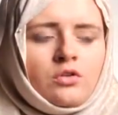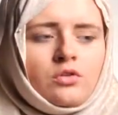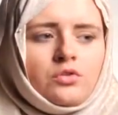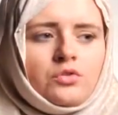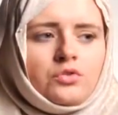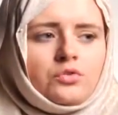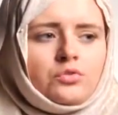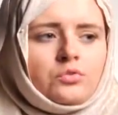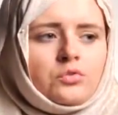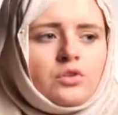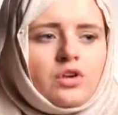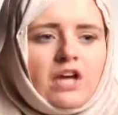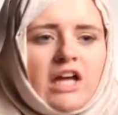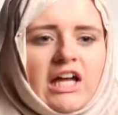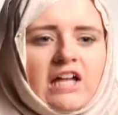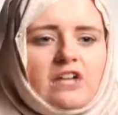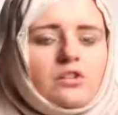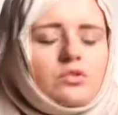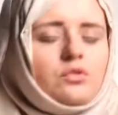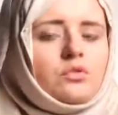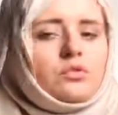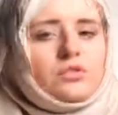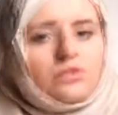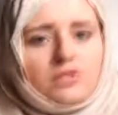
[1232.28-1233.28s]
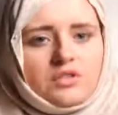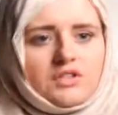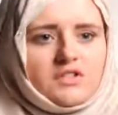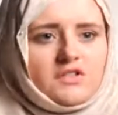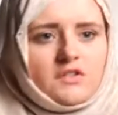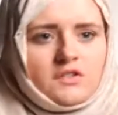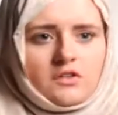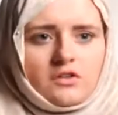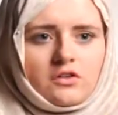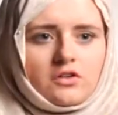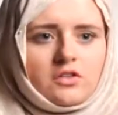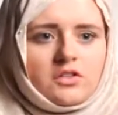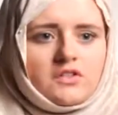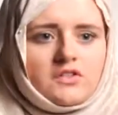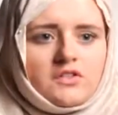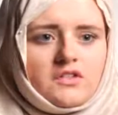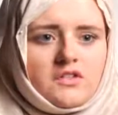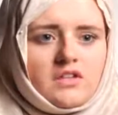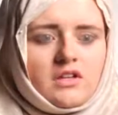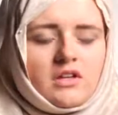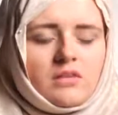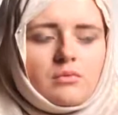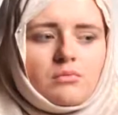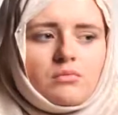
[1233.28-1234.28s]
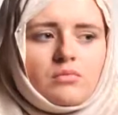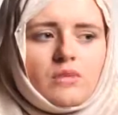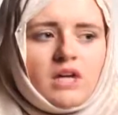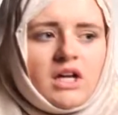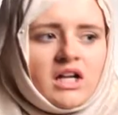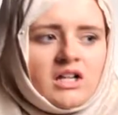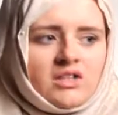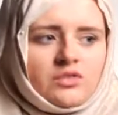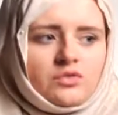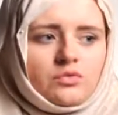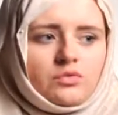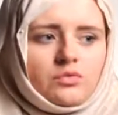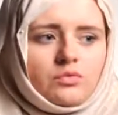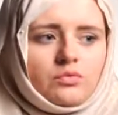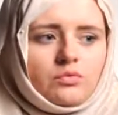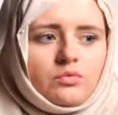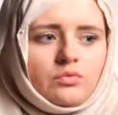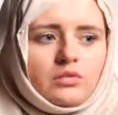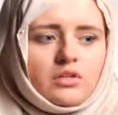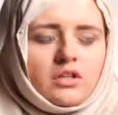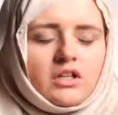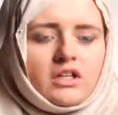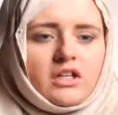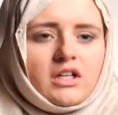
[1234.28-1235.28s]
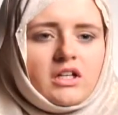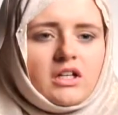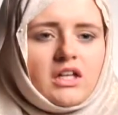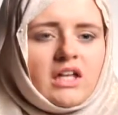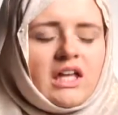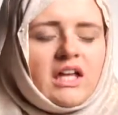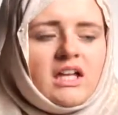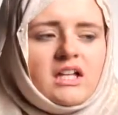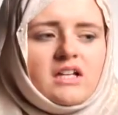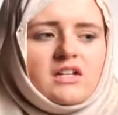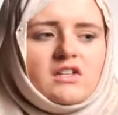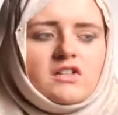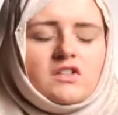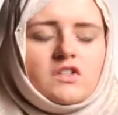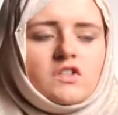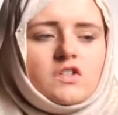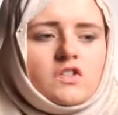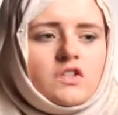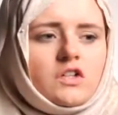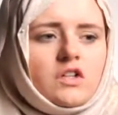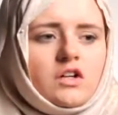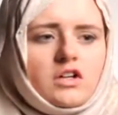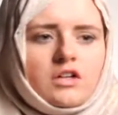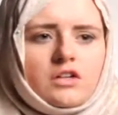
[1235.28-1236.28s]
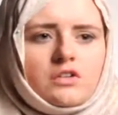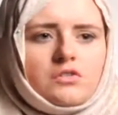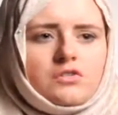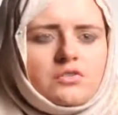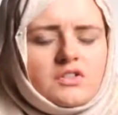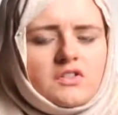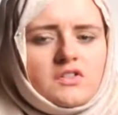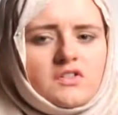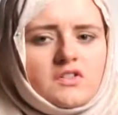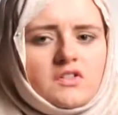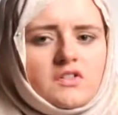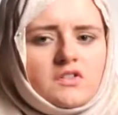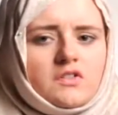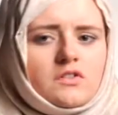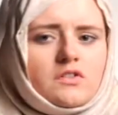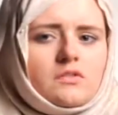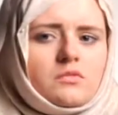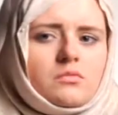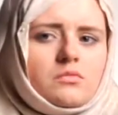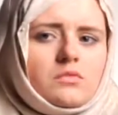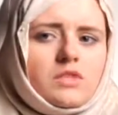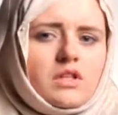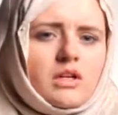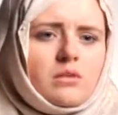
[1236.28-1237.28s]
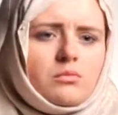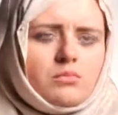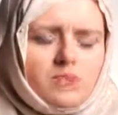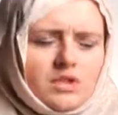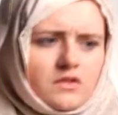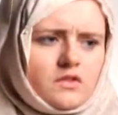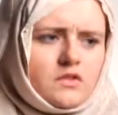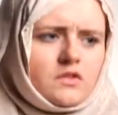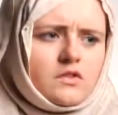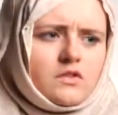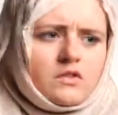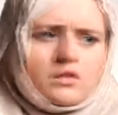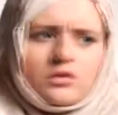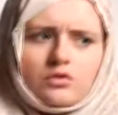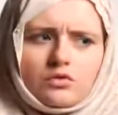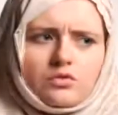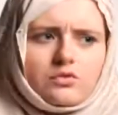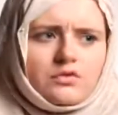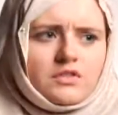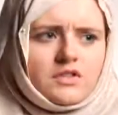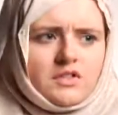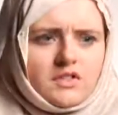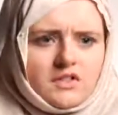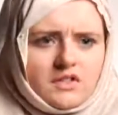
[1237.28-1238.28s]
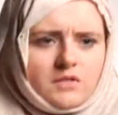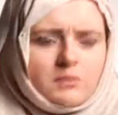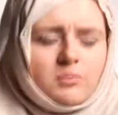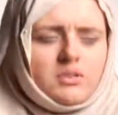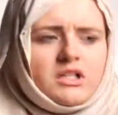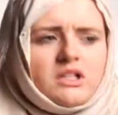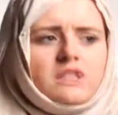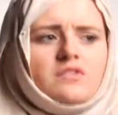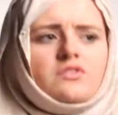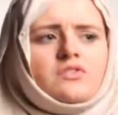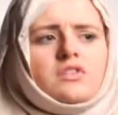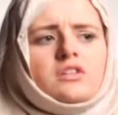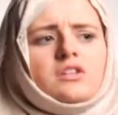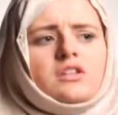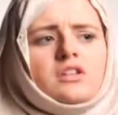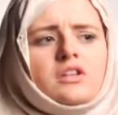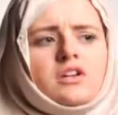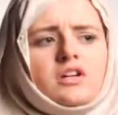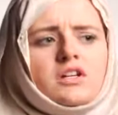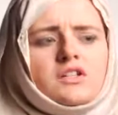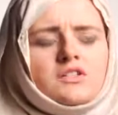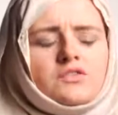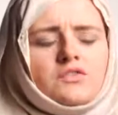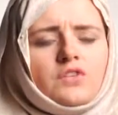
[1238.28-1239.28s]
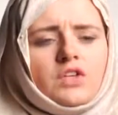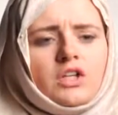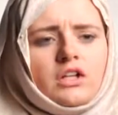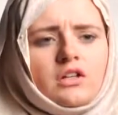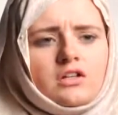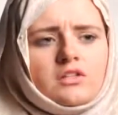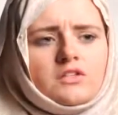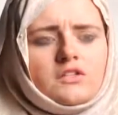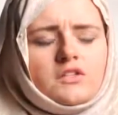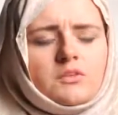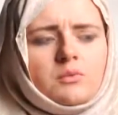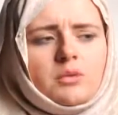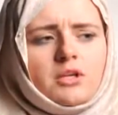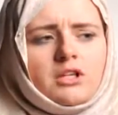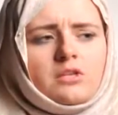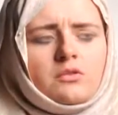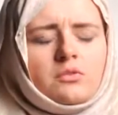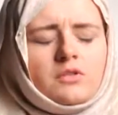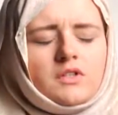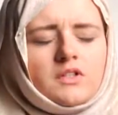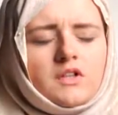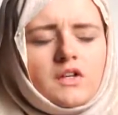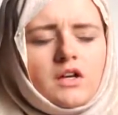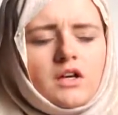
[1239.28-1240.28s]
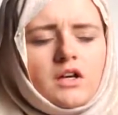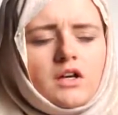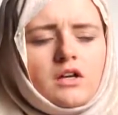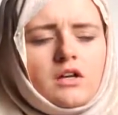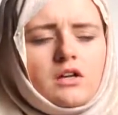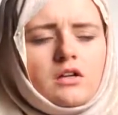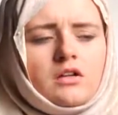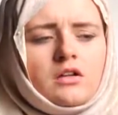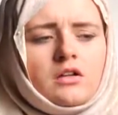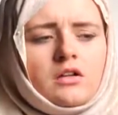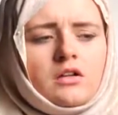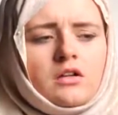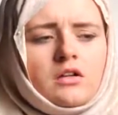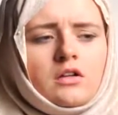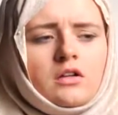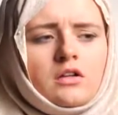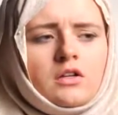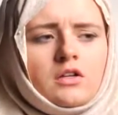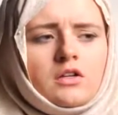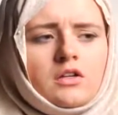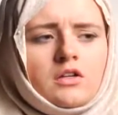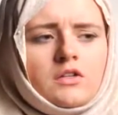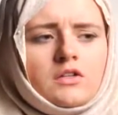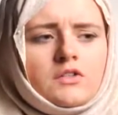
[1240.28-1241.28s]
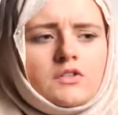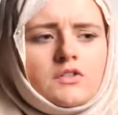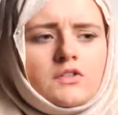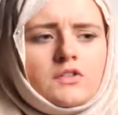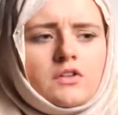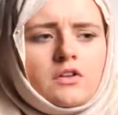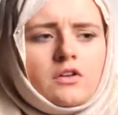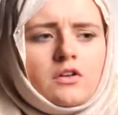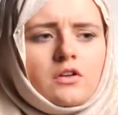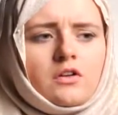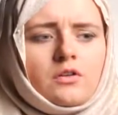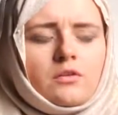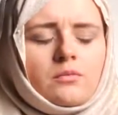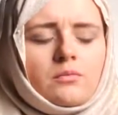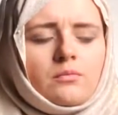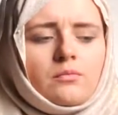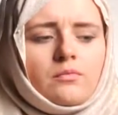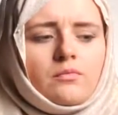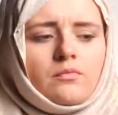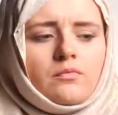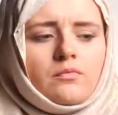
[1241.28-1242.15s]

you cannot criticize them at all. Like, any slight criticism, that means that you're a disbeliever in the eyes of Allah subhanahu wa ta'ala. So